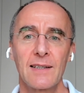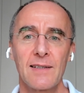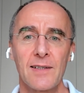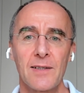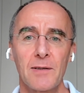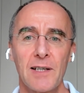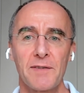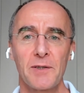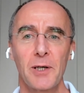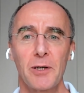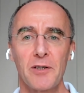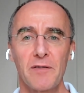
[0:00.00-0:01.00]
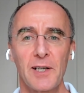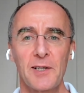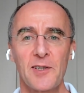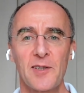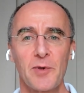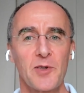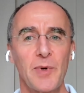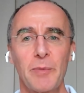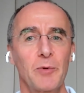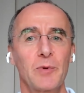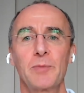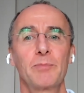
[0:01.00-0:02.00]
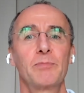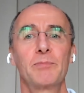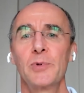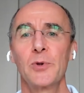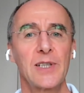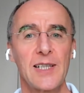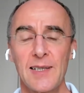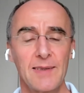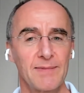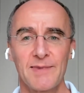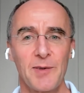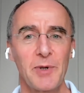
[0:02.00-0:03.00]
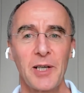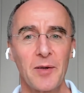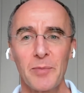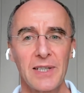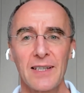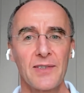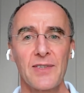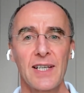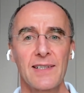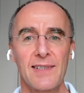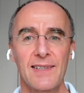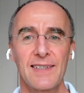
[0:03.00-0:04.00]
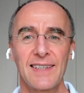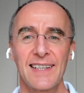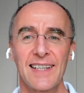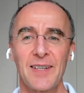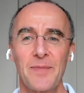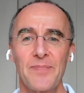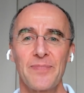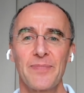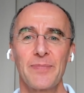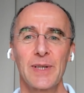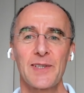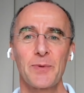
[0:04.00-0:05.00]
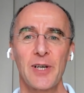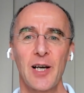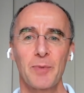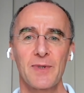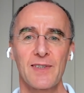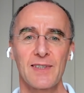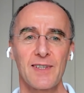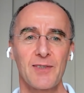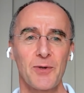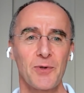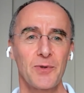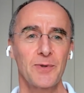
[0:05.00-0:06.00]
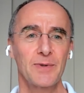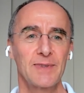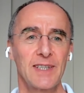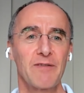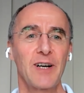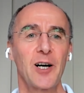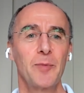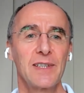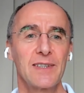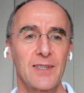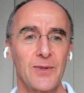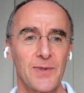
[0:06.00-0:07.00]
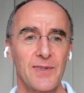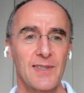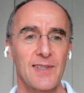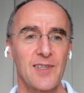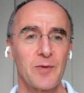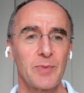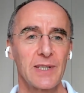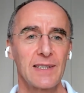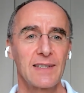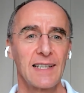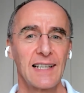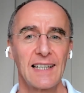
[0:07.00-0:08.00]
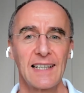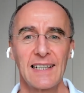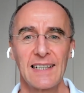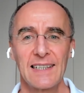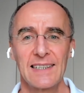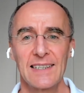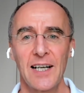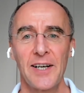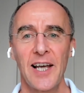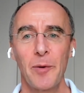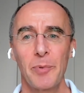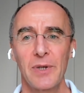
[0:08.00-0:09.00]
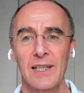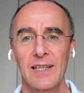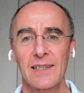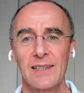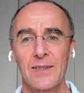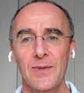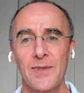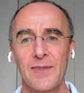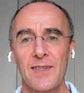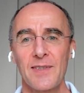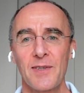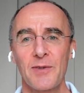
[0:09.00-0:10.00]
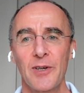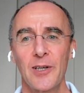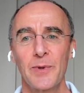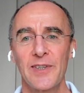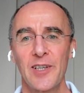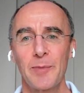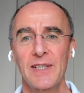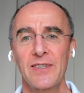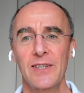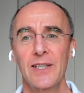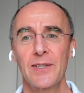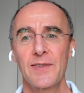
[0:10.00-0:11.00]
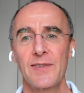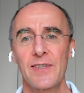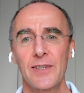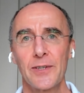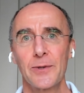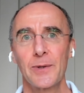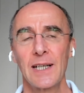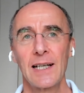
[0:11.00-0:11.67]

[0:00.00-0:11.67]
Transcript: So left to our own devices, most people will, broadly speaking, be content. Um, but it's what happens in the social environment that causes us to be unhappy and causes us to struggle with our mental health. So,